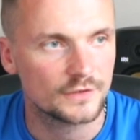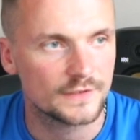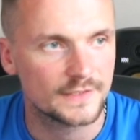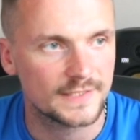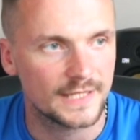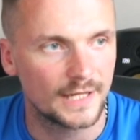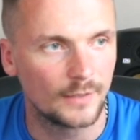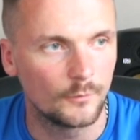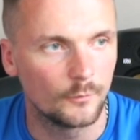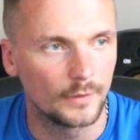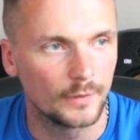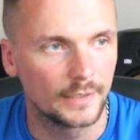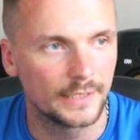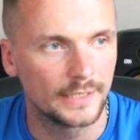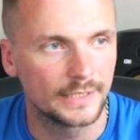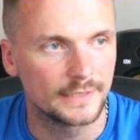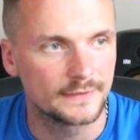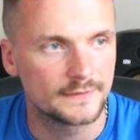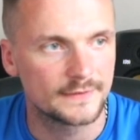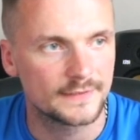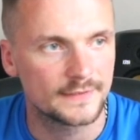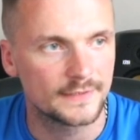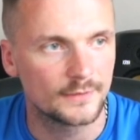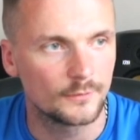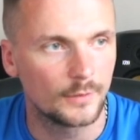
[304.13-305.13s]
sat waiting
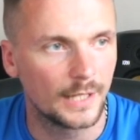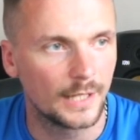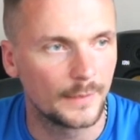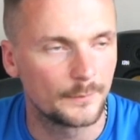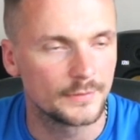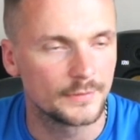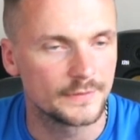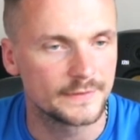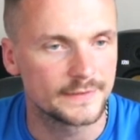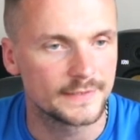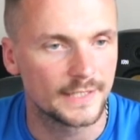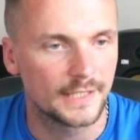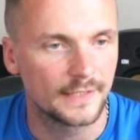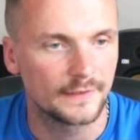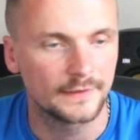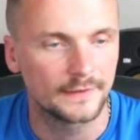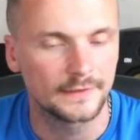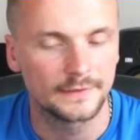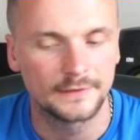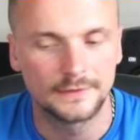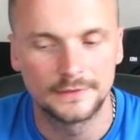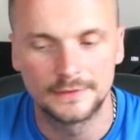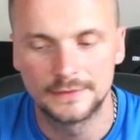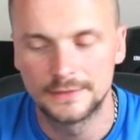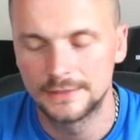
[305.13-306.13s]
to see what happens, aren't
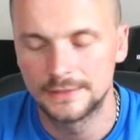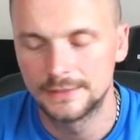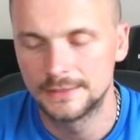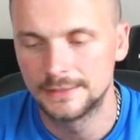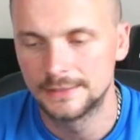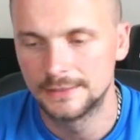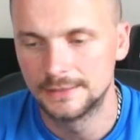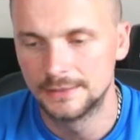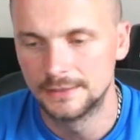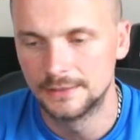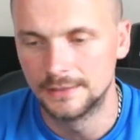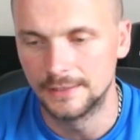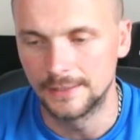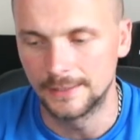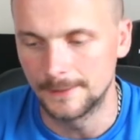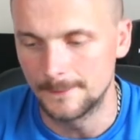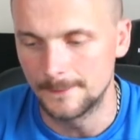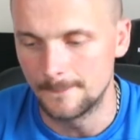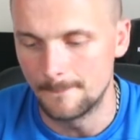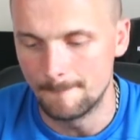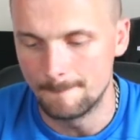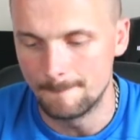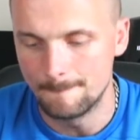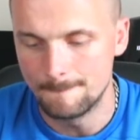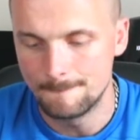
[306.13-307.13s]

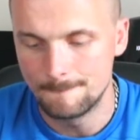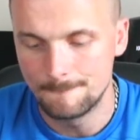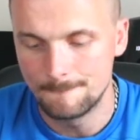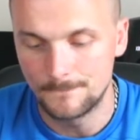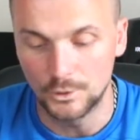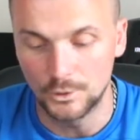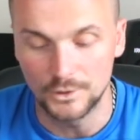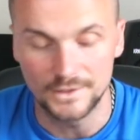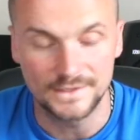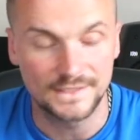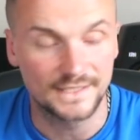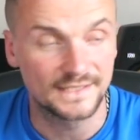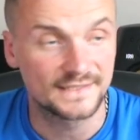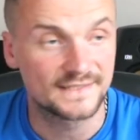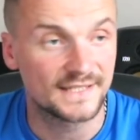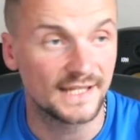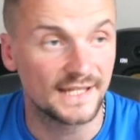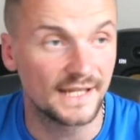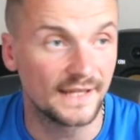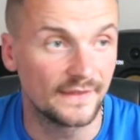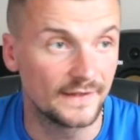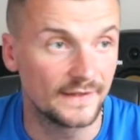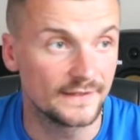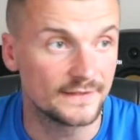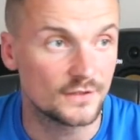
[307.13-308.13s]
they? But he did
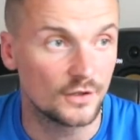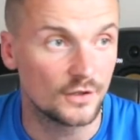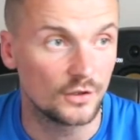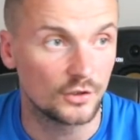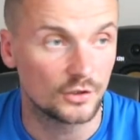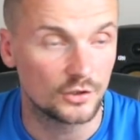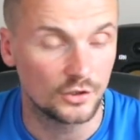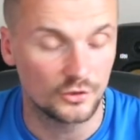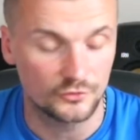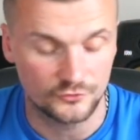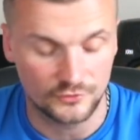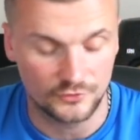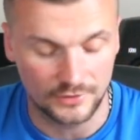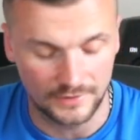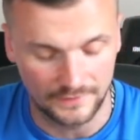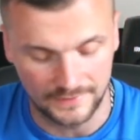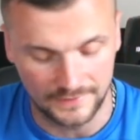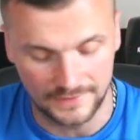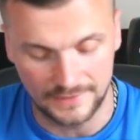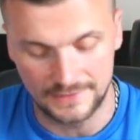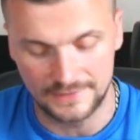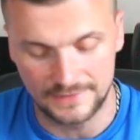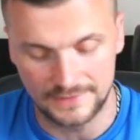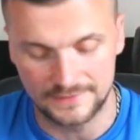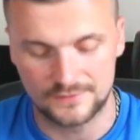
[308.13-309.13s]
say that he's got a contract that
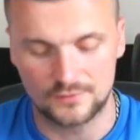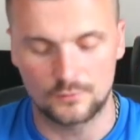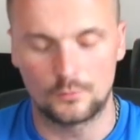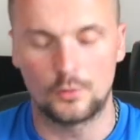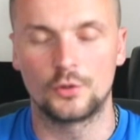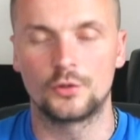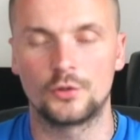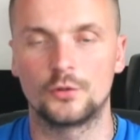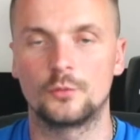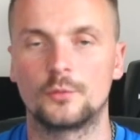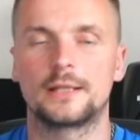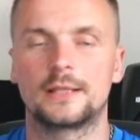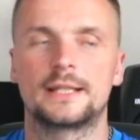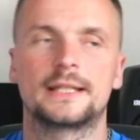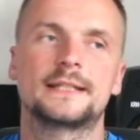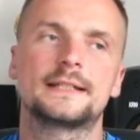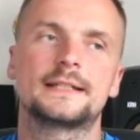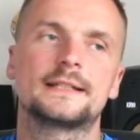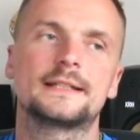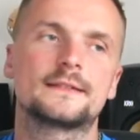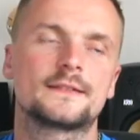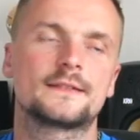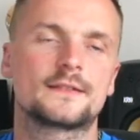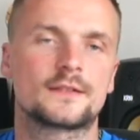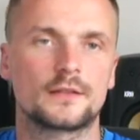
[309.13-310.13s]
he needs to honour with
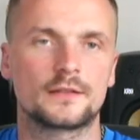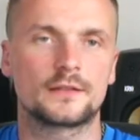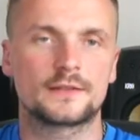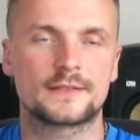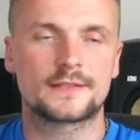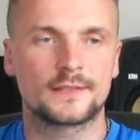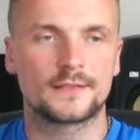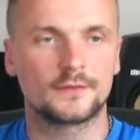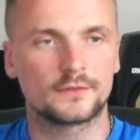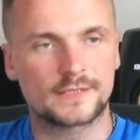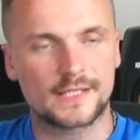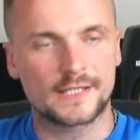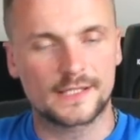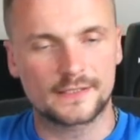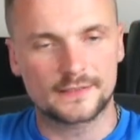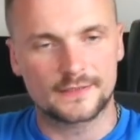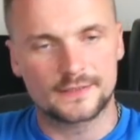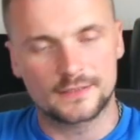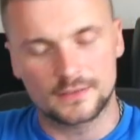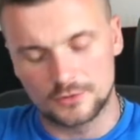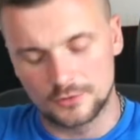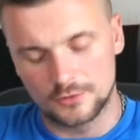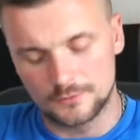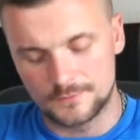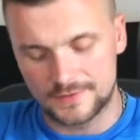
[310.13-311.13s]
Leeds, so he still takes the
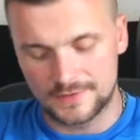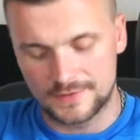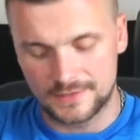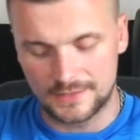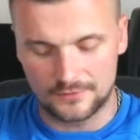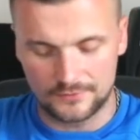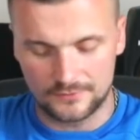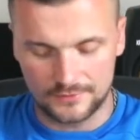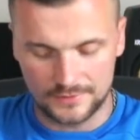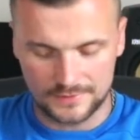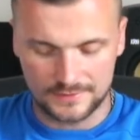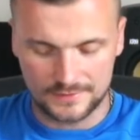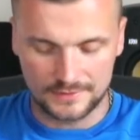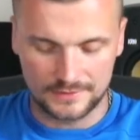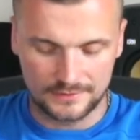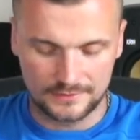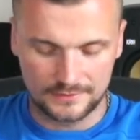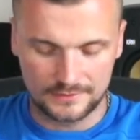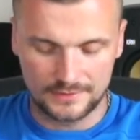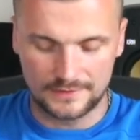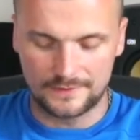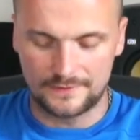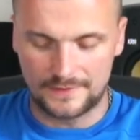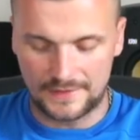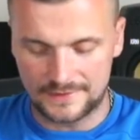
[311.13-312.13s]
club seriously.
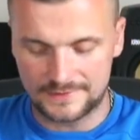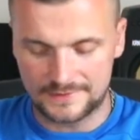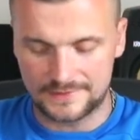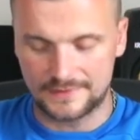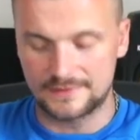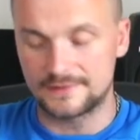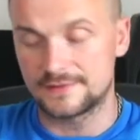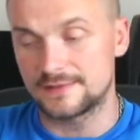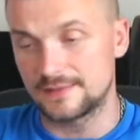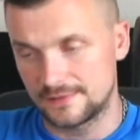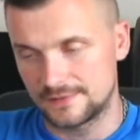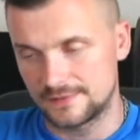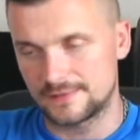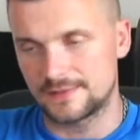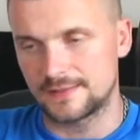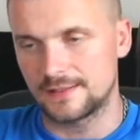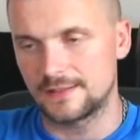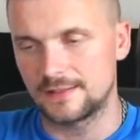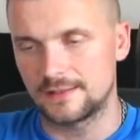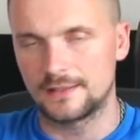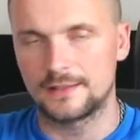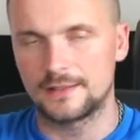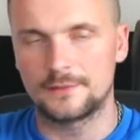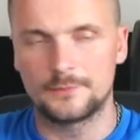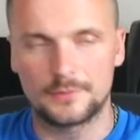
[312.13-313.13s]
In that sense, he didn't
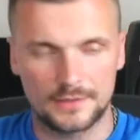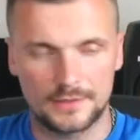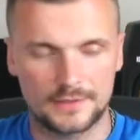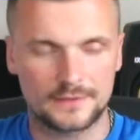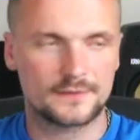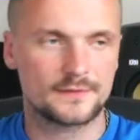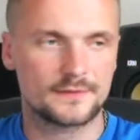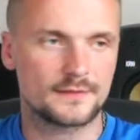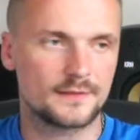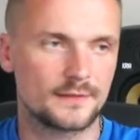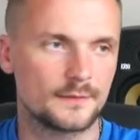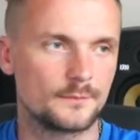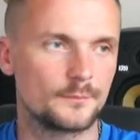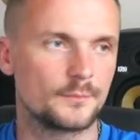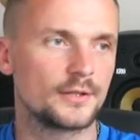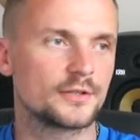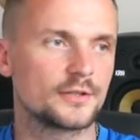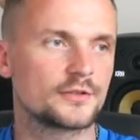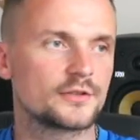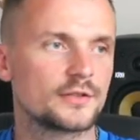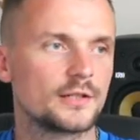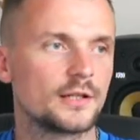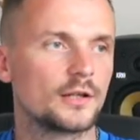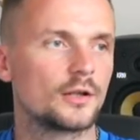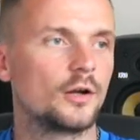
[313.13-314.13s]
say that, but that's the
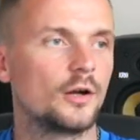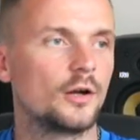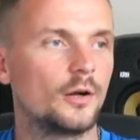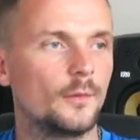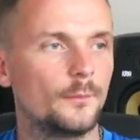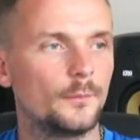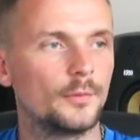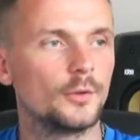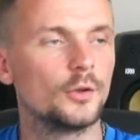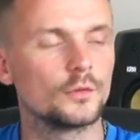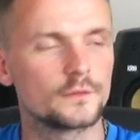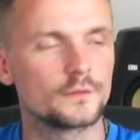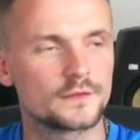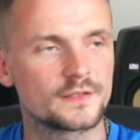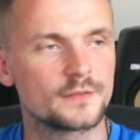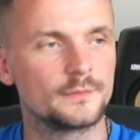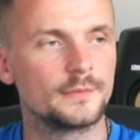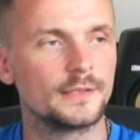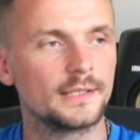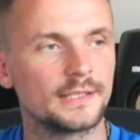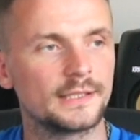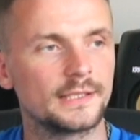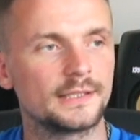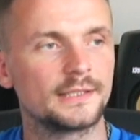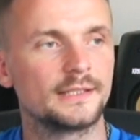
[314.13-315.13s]
impression I got. But
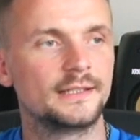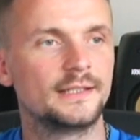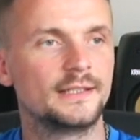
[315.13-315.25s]
ultimately,